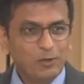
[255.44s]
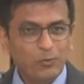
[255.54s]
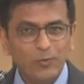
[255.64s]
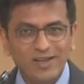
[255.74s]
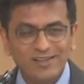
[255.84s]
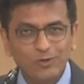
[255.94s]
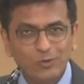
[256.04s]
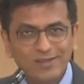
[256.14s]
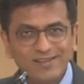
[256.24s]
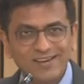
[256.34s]
where the
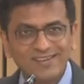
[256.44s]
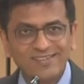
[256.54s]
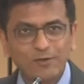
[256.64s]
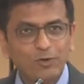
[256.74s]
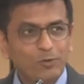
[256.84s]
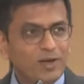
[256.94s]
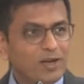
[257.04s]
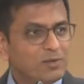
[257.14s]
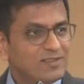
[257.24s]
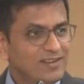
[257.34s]
only thing is that when you
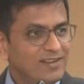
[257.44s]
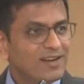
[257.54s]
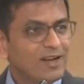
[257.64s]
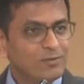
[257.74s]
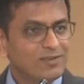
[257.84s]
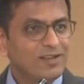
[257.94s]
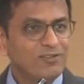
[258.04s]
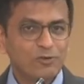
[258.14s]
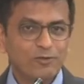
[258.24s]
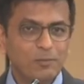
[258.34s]
become a senior counsel,
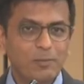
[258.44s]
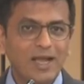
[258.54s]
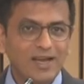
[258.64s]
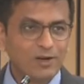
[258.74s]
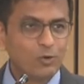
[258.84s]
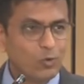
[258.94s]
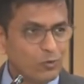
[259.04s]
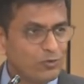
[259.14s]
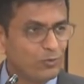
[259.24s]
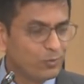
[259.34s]
instead of the black
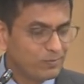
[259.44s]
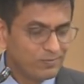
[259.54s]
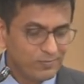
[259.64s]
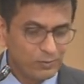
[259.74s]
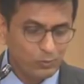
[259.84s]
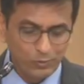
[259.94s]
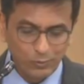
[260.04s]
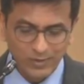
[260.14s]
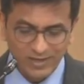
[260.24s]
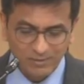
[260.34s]
coat, you, you,
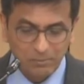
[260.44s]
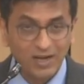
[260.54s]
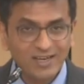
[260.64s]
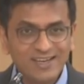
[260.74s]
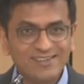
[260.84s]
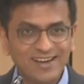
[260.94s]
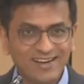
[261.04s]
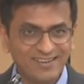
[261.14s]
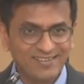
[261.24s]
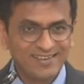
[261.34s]
you wear a monkey
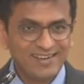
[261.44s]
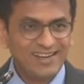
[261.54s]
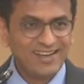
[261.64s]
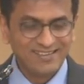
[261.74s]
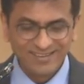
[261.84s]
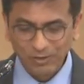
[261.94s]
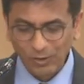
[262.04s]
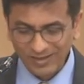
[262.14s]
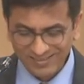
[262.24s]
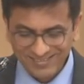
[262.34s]
jacket, as I
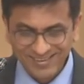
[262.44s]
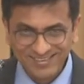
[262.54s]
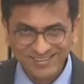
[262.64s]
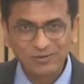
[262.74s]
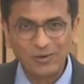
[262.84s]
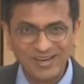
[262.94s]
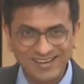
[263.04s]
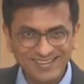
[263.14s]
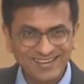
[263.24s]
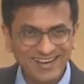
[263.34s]
call as judges call it.